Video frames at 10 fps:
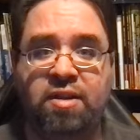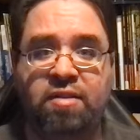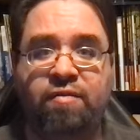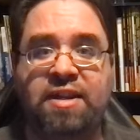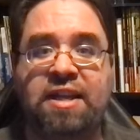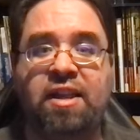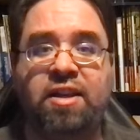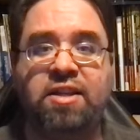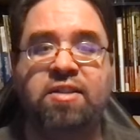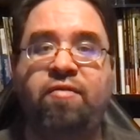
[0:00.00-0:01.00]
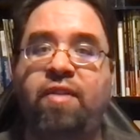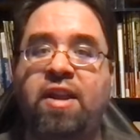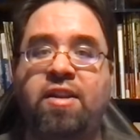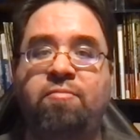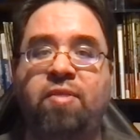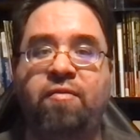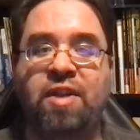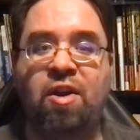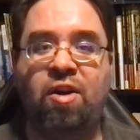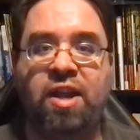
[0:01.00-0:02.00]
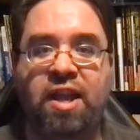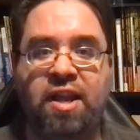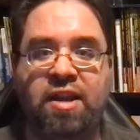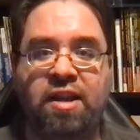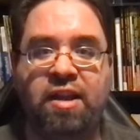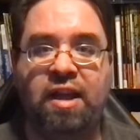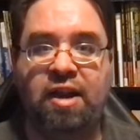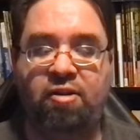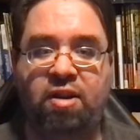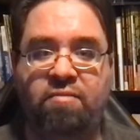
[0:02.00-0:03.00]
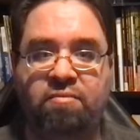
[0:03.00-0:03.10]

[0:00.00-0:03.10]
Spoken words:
The Fatalities and Fandom of the Arcade Era.